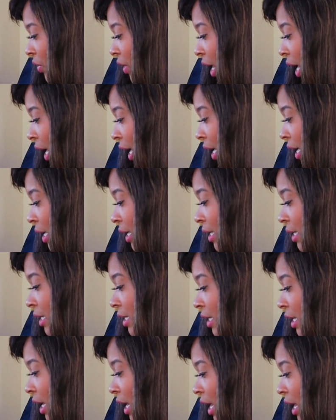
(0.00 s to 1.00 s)
And
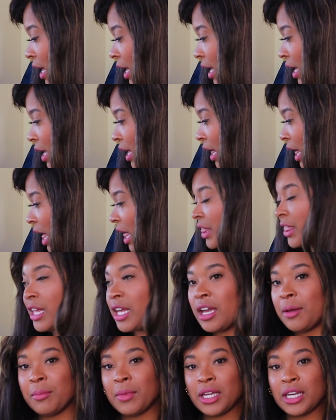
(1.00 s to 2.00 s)
I
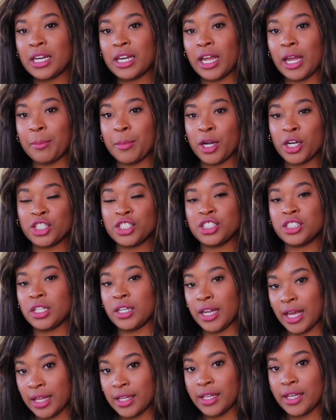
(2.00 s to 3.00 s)
think I'm gonna name her
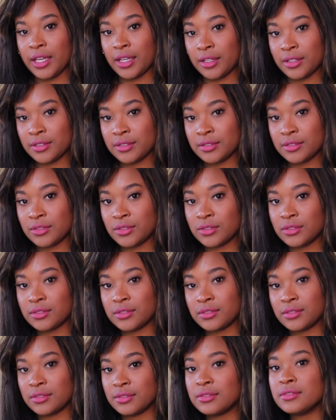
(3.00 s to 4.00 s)
Chanellie,
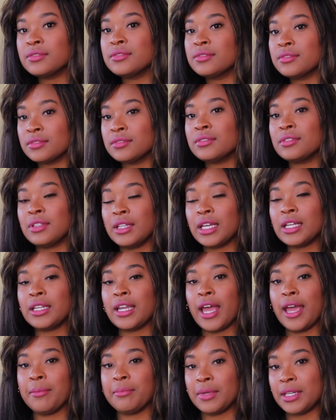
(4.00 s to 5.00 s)

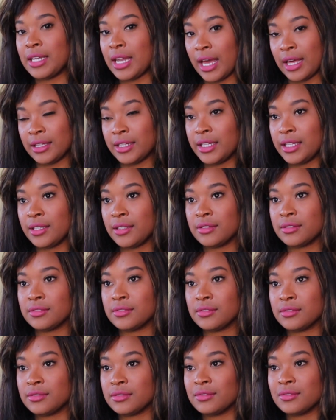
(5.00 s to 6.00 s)
nicknamed Nellie,
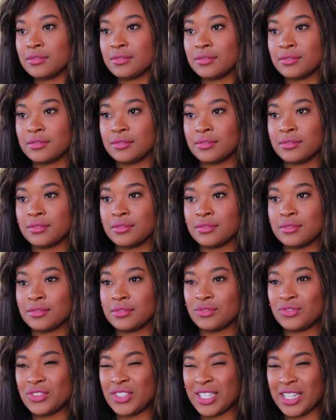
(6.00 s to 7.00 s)

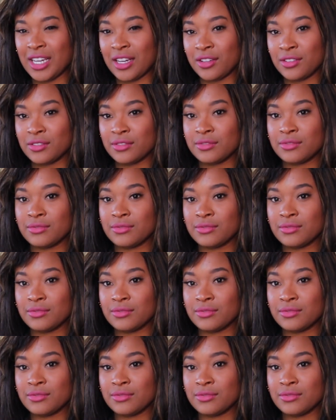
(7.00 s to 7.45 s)
you know?